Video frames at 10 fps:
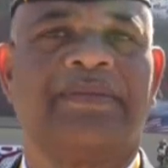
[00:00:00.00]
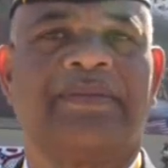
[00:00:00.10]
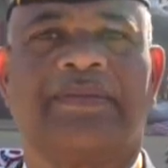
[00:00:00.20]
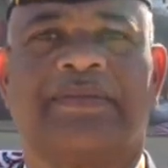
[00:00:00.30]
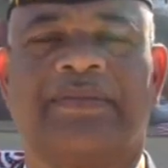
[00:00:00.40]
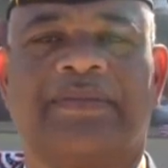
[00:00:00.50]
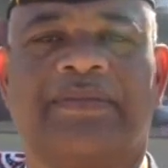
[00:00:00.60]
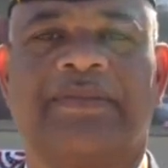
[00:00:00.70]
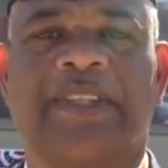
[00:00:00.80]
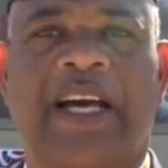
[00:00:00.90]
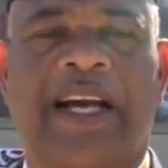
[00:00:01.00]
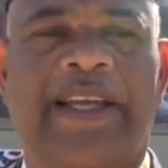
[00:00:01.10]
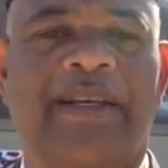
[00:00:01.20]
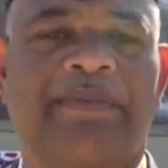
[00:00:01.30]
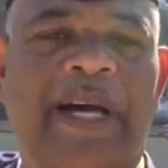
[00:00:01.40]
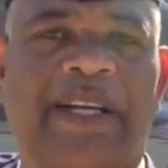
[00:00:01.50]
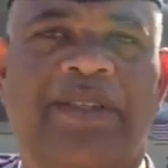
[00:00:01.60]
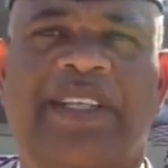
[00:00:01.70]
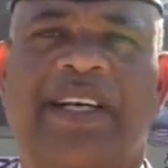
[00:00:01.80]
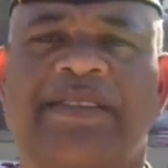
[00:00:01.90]
What's your name? I am Michael
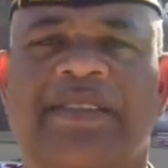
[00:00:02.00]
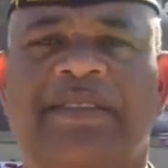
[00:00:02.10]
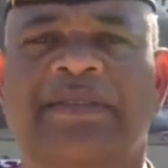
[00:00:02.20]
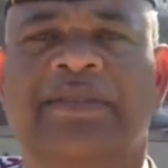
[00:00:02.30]
Johnson.